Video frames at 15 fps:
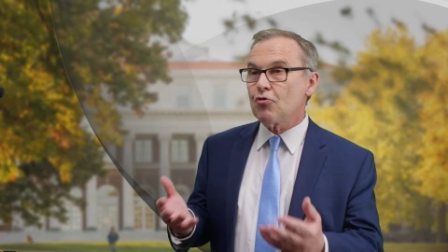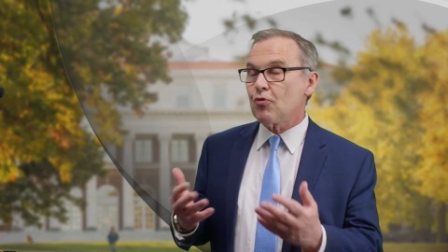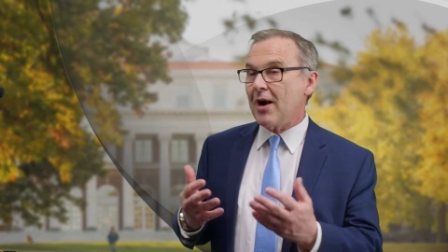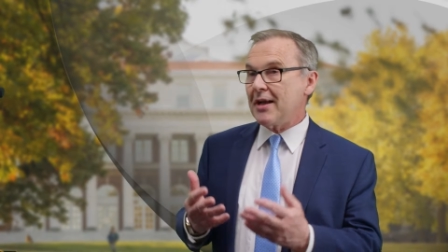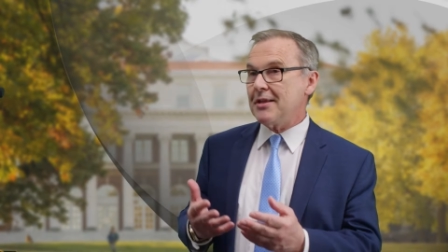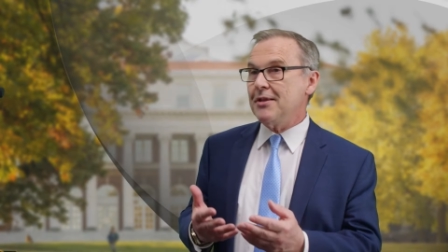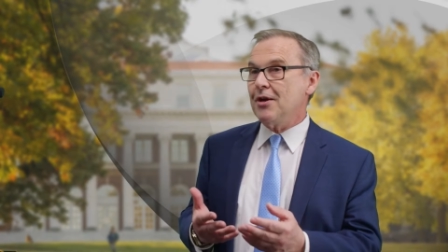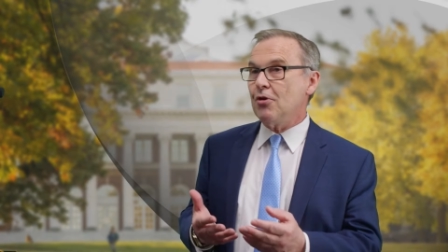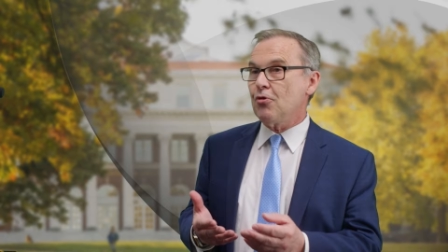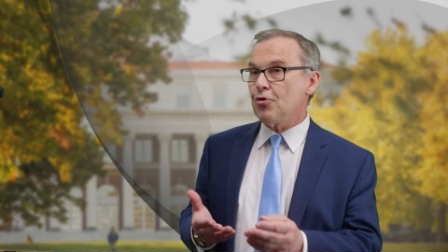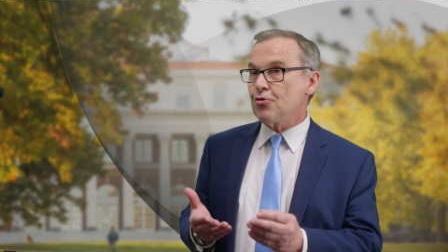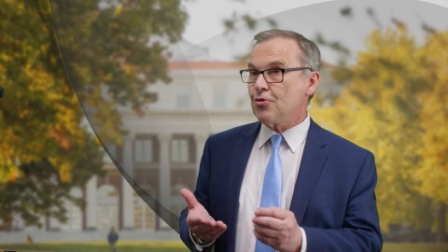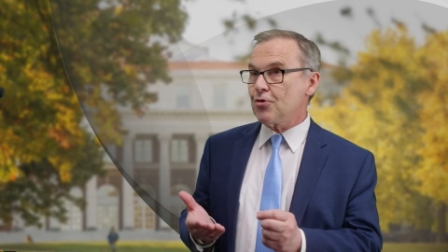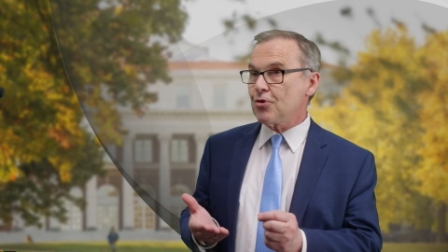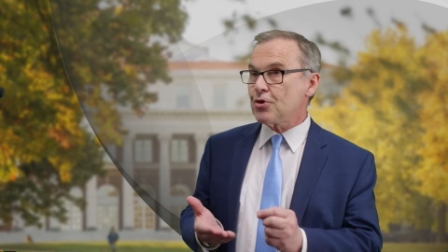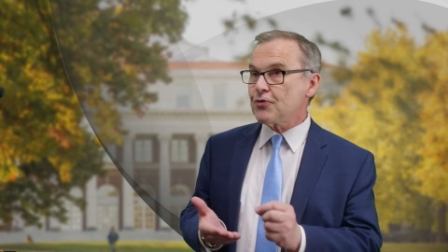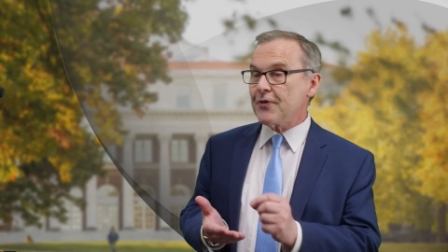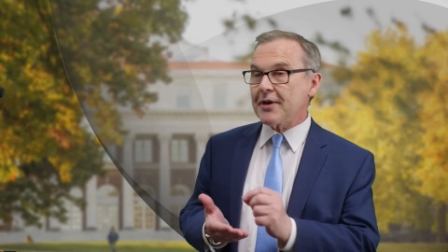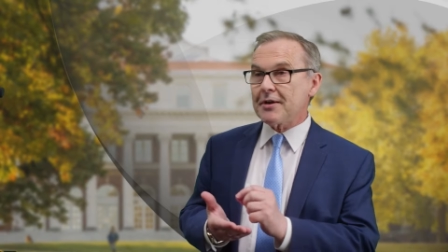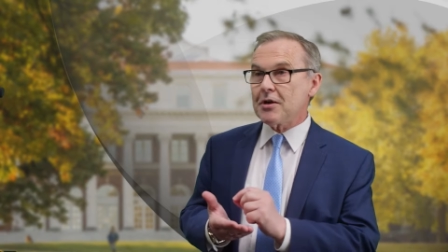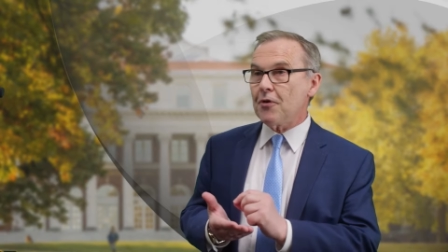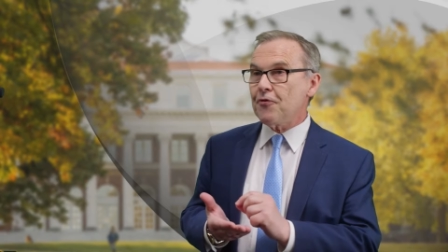right now a nurse
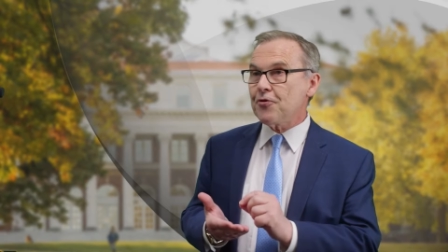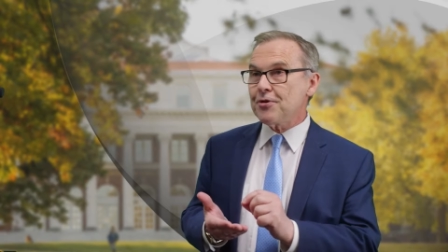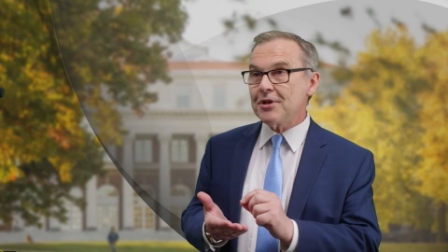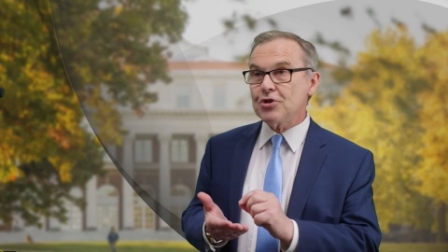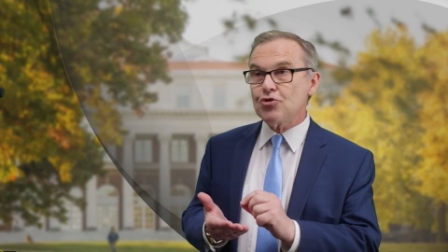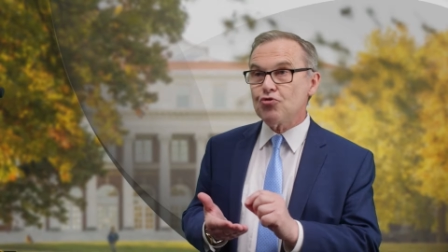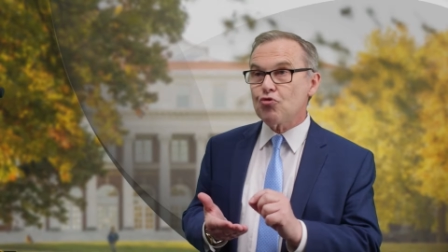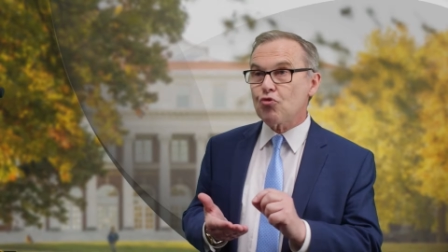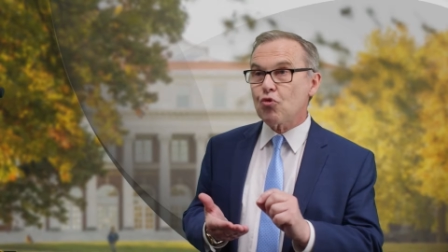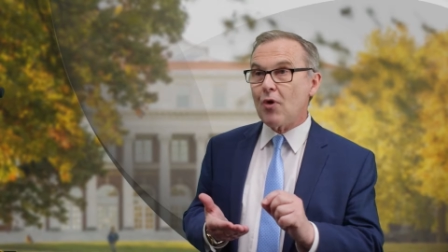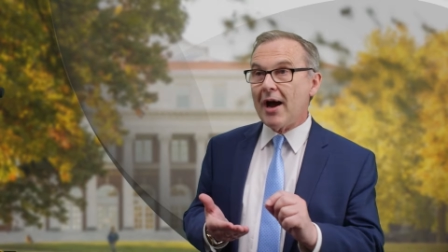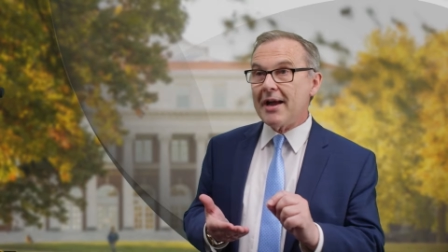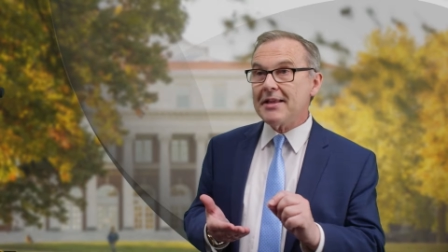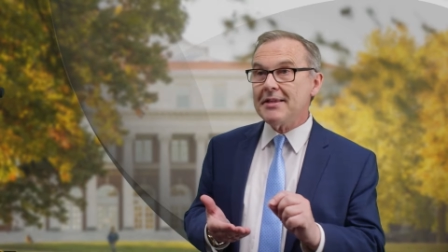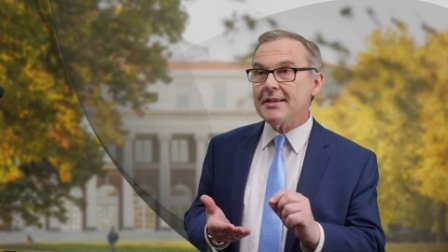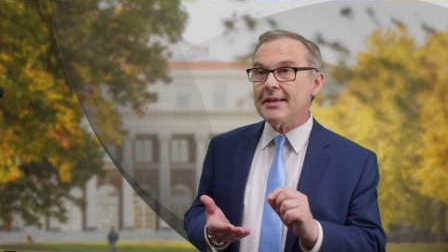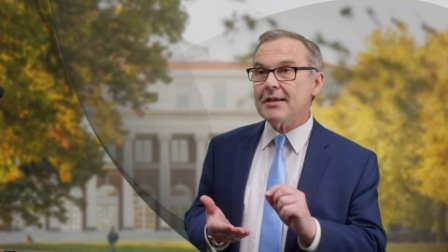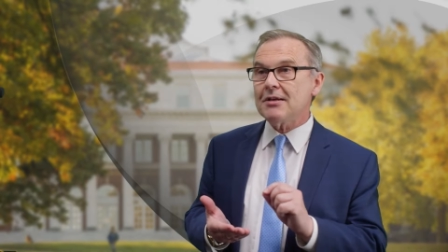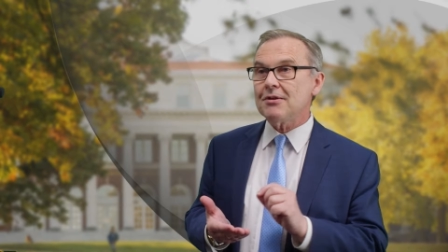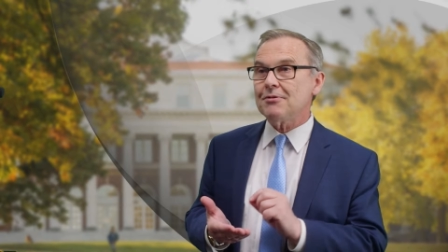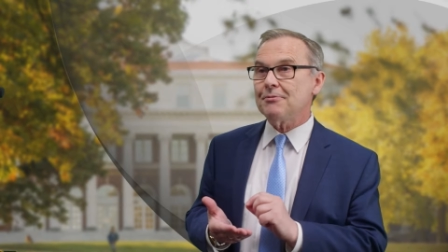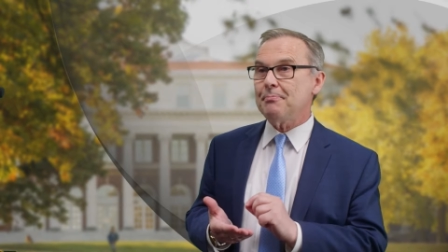very often is to write
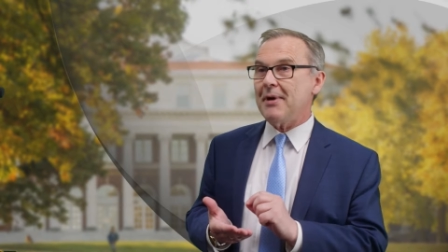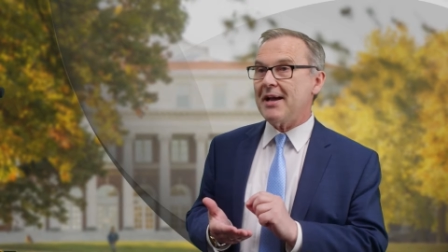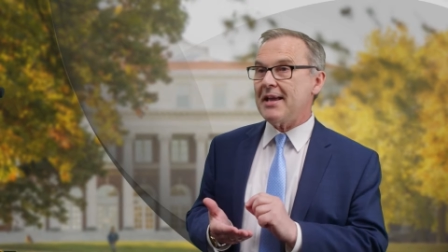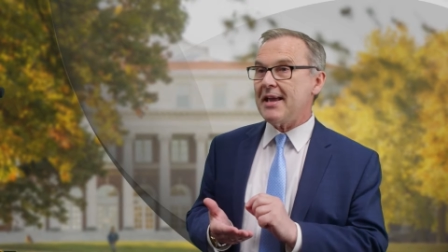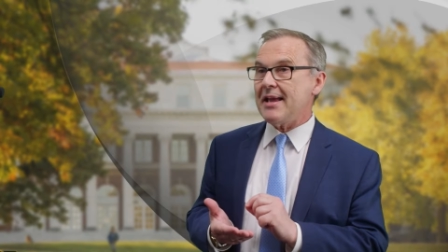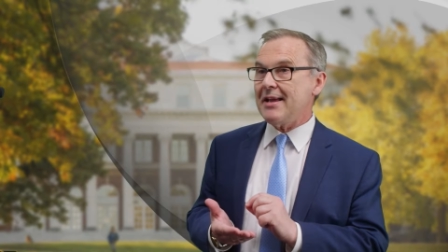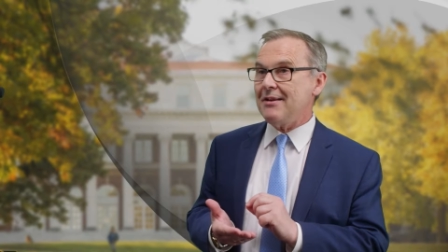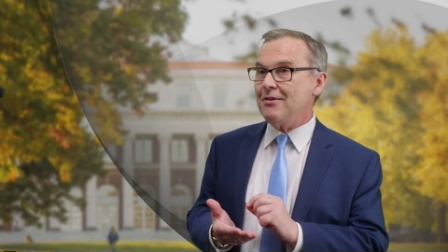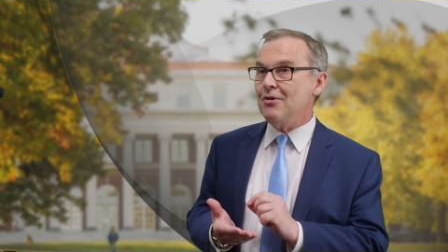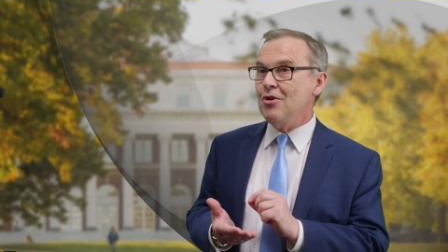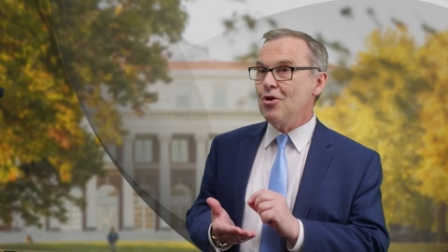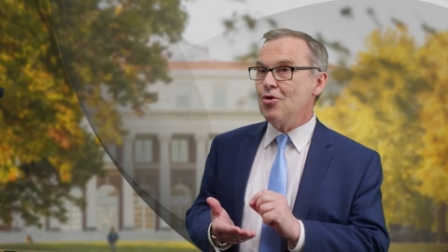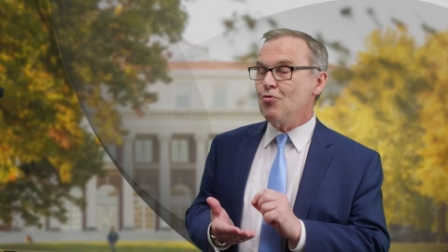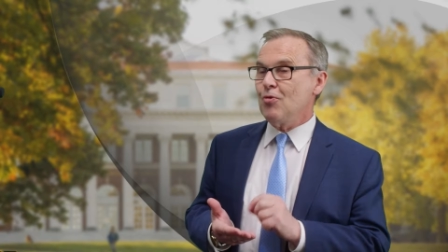down by hand